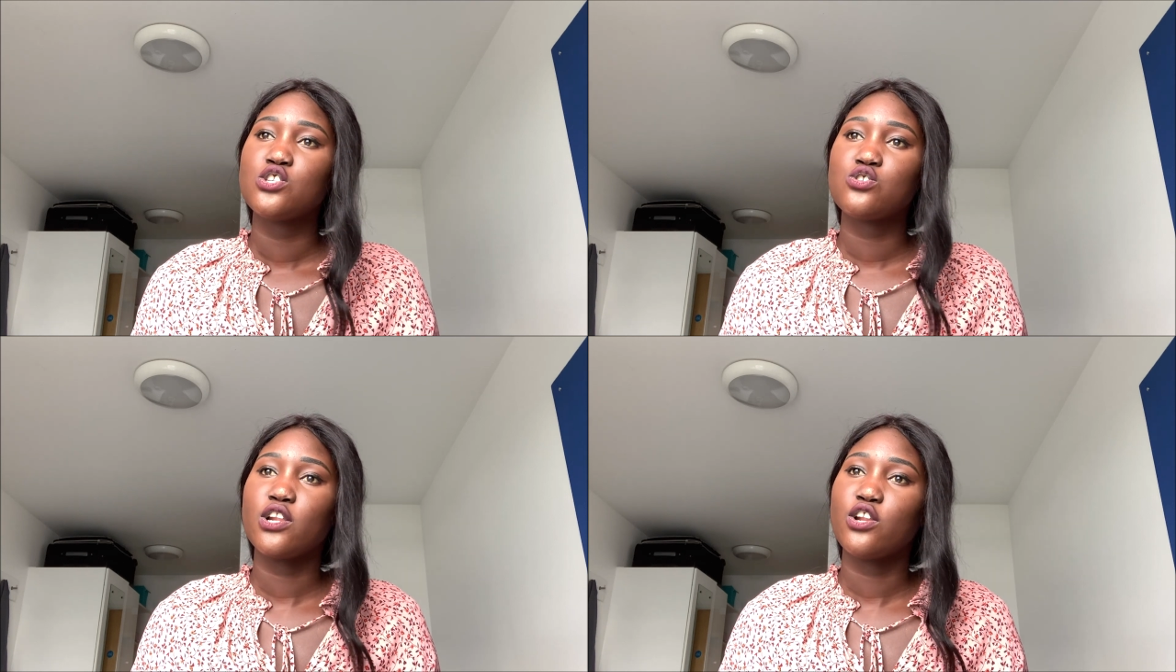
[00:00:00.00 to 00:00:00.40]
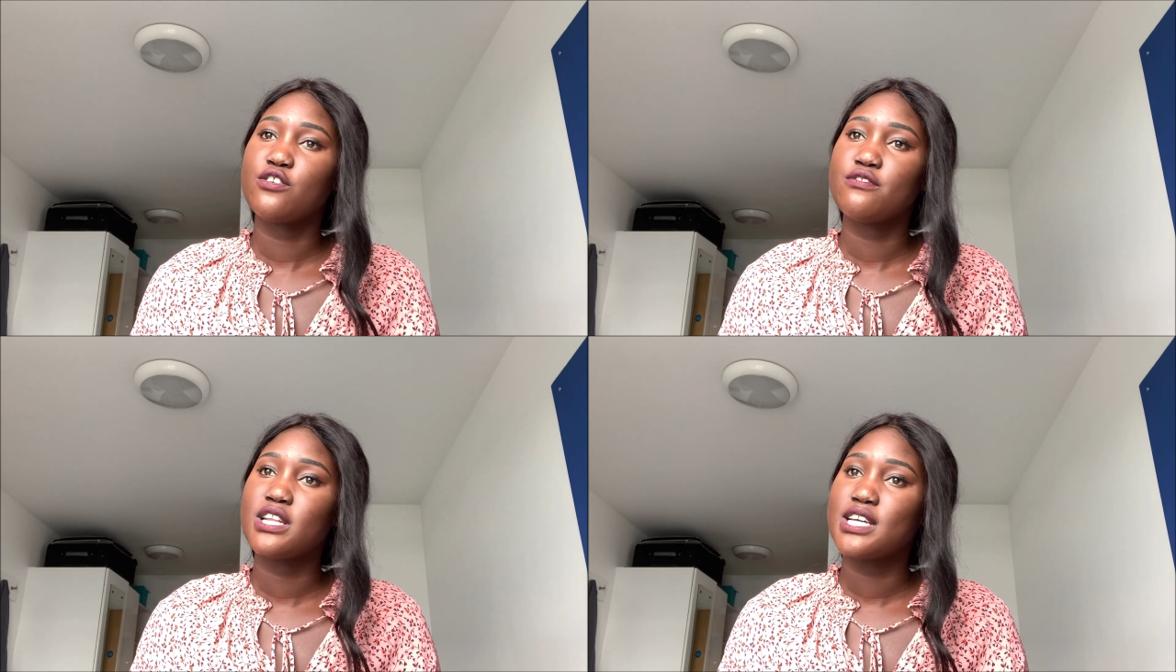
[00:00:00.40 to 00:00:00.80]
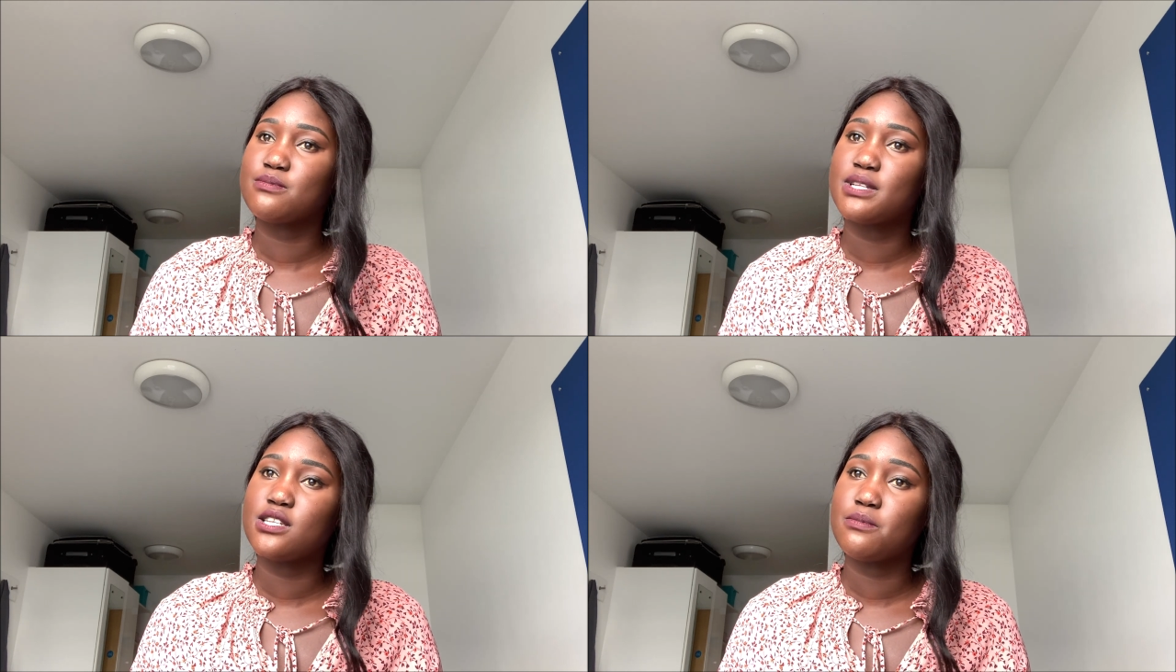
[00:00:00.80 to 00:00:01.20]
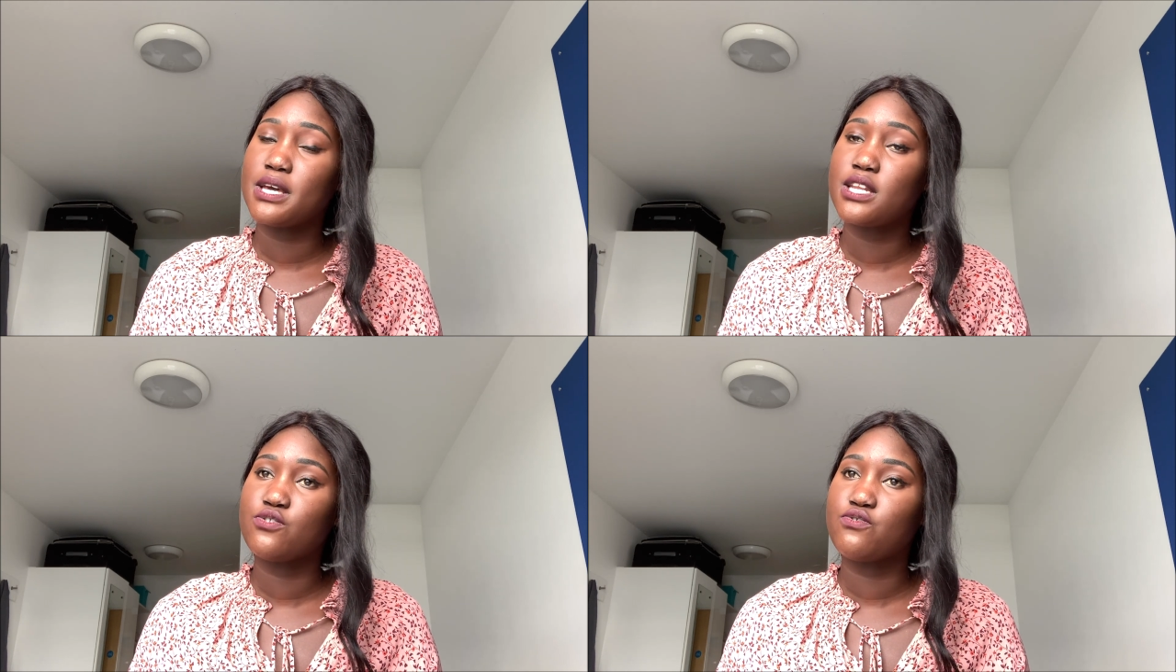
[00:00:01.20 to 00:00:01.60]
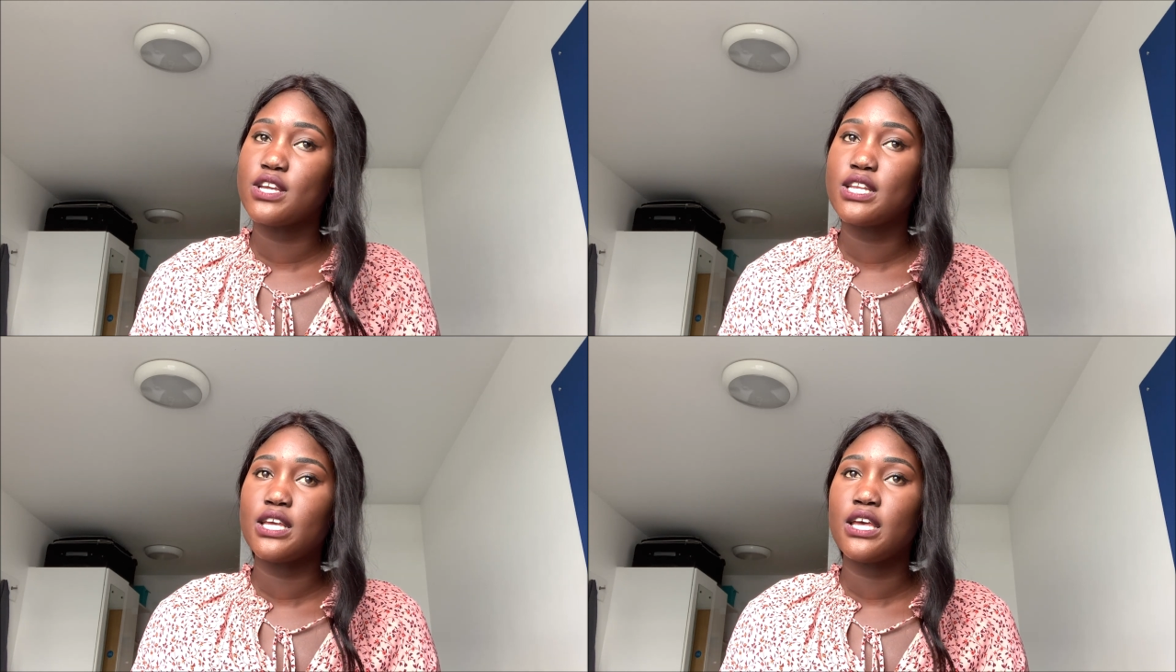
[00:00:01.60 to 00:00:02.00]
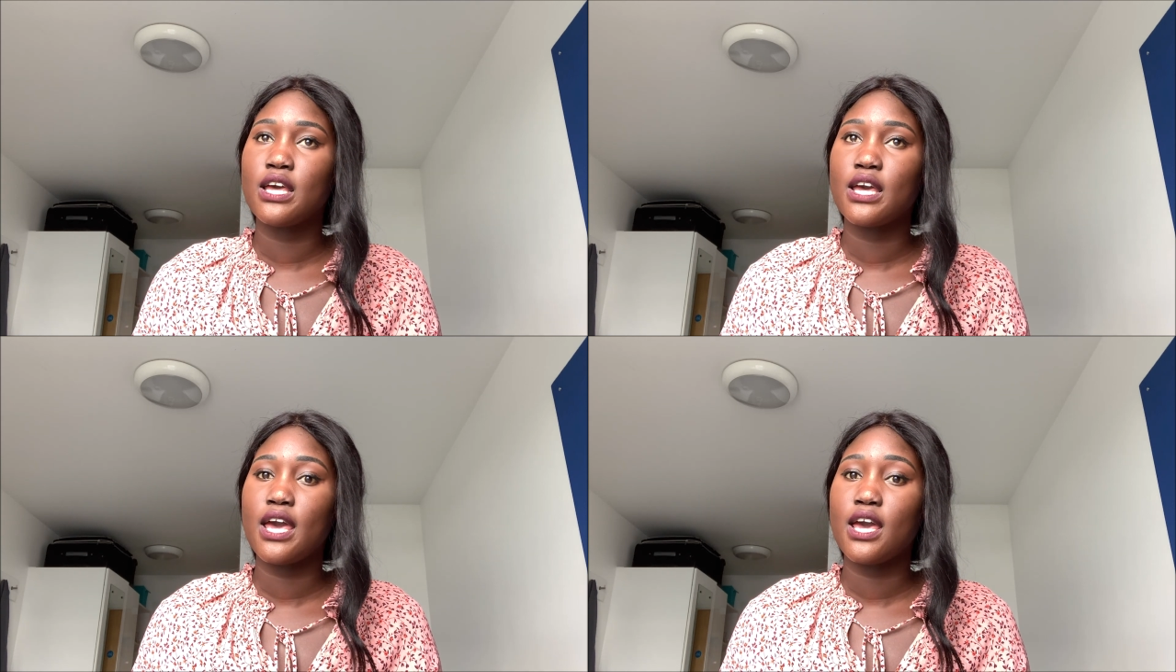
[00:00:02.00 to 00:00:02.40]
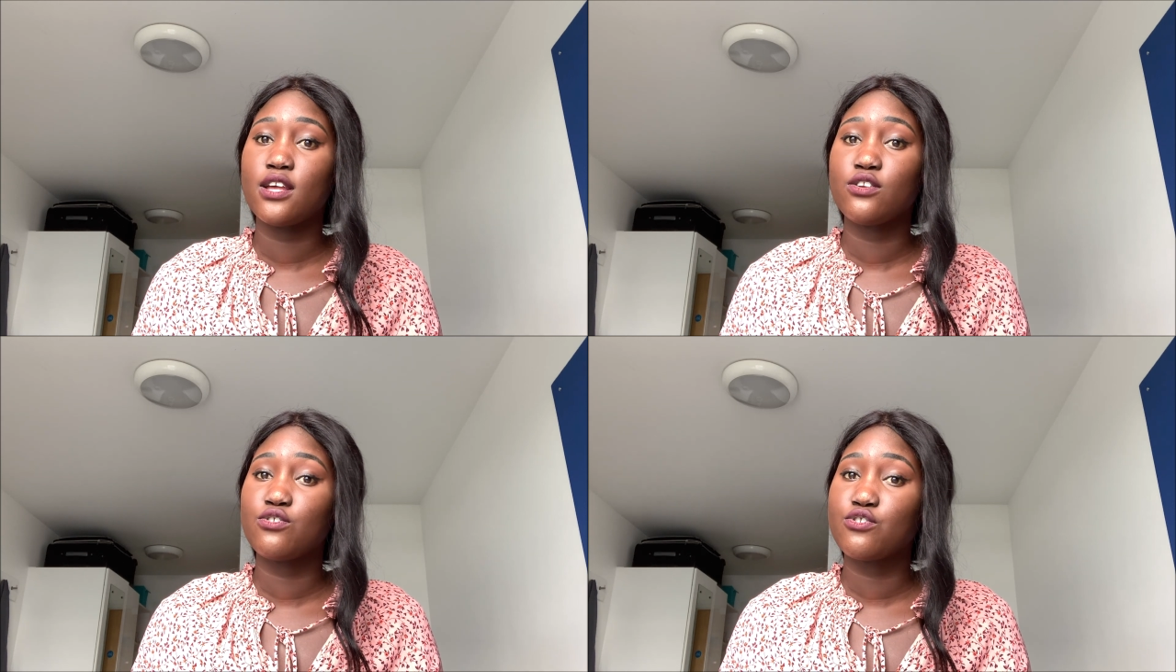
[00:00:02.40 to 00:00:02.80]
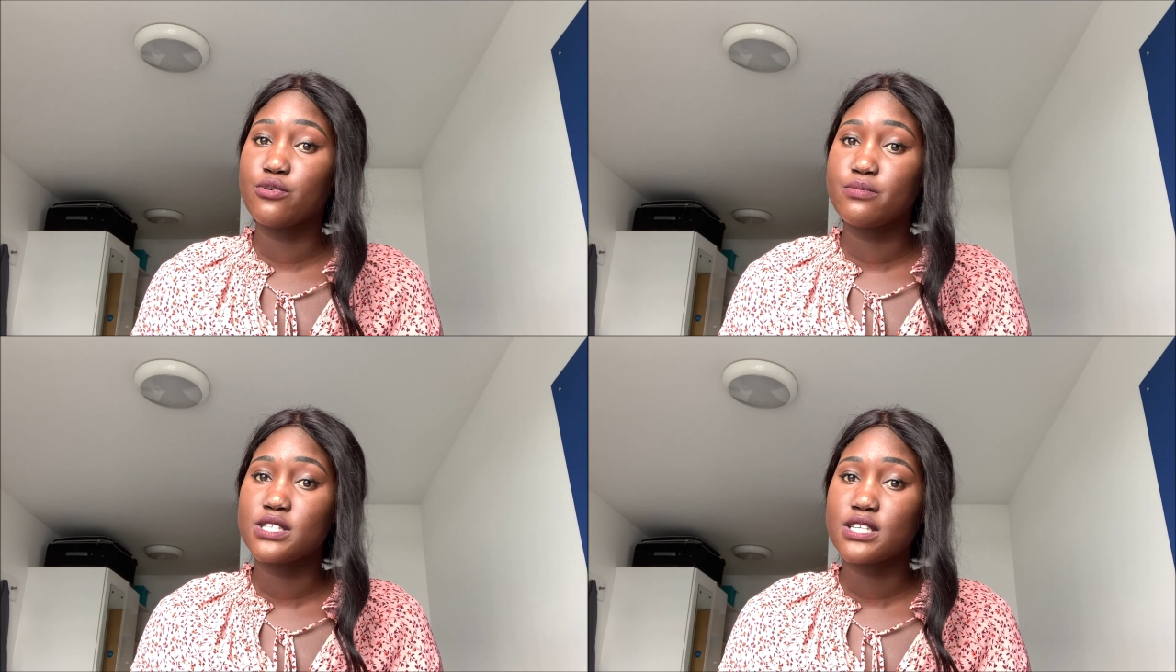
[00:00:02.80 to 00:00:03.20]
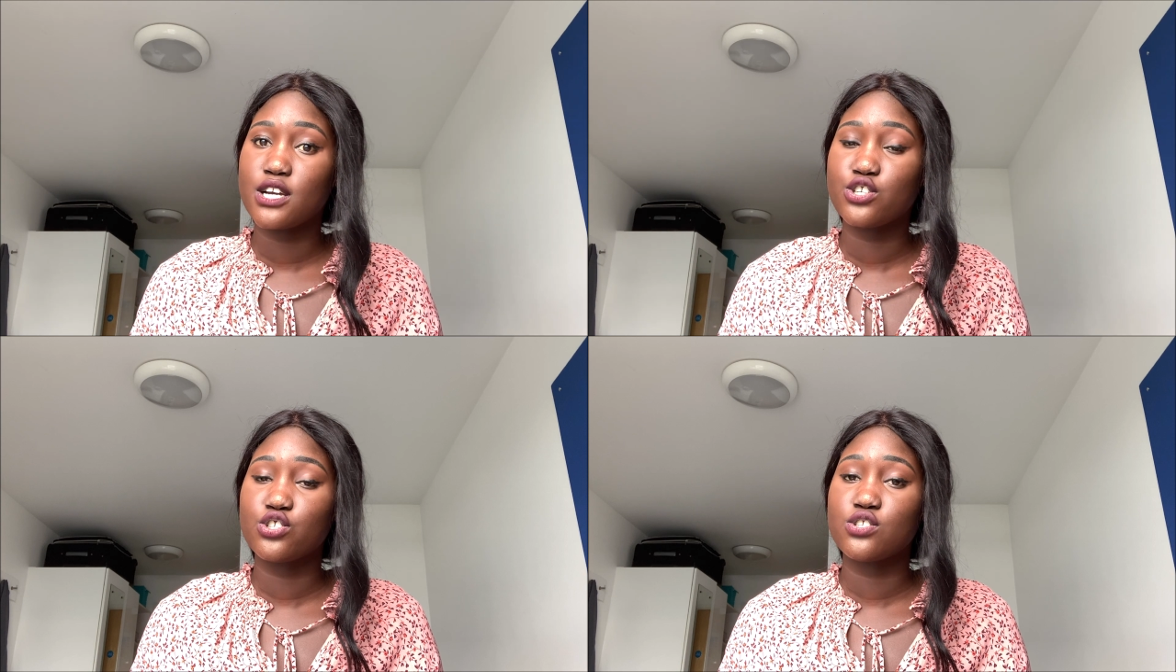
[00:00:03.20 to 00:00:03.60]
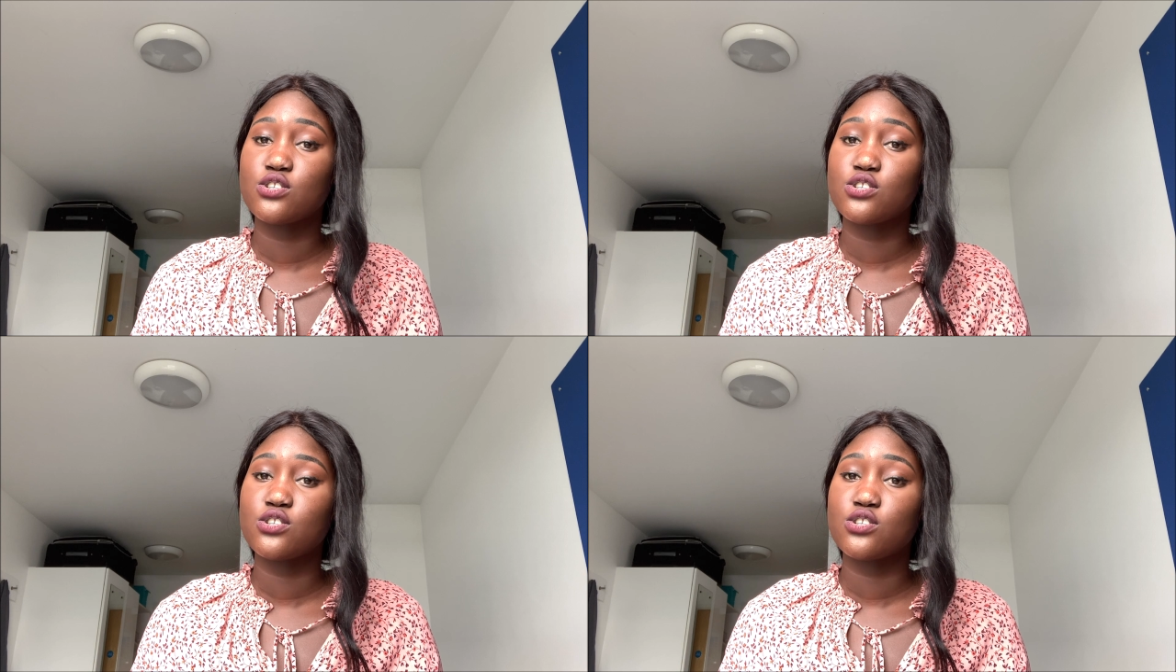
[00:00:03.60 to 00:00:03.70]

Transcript: So a lot of it has been independent reading and group discussion.